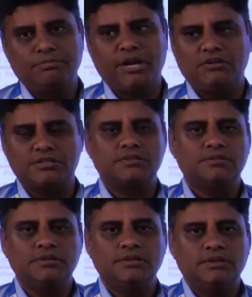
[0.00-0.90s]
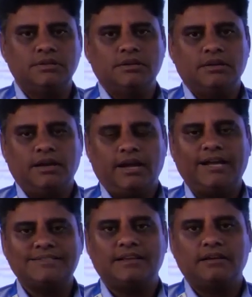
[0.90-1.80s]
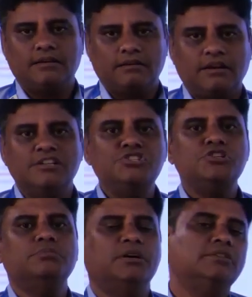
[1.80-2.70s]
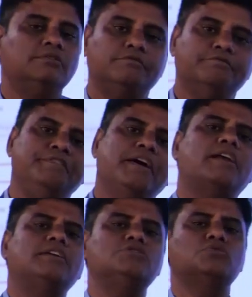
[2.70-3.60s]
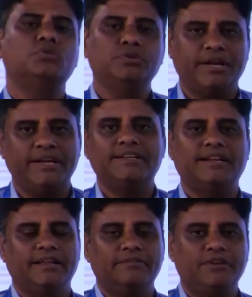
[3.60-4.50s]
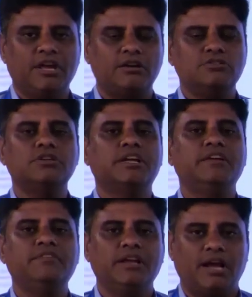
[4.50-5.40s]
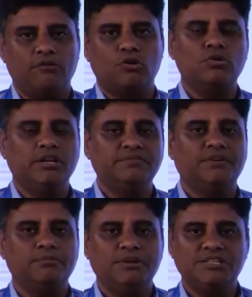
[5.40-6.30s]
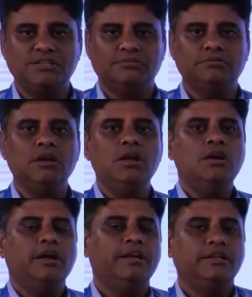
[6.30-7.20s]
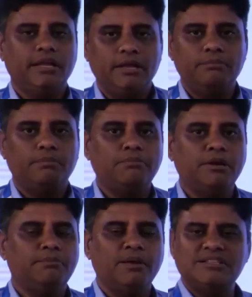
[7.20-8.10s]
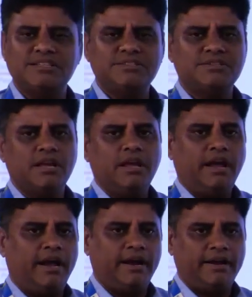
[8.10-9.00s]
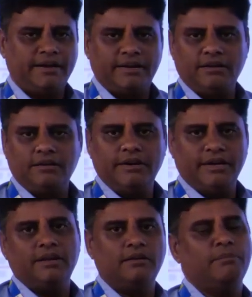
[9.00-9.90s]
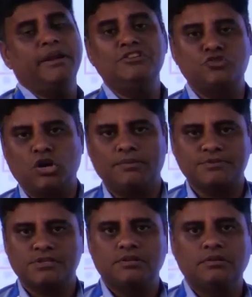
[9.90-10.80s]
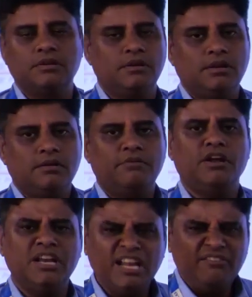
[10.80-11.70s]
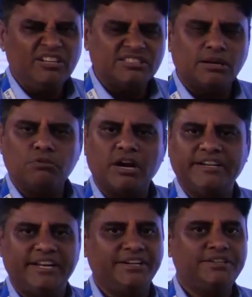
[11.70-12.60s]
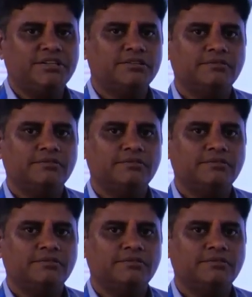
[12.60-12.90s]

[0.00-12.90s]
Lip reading: because as a consumer, we are also giving our own information in the public places and in many shops. We are leaving some content,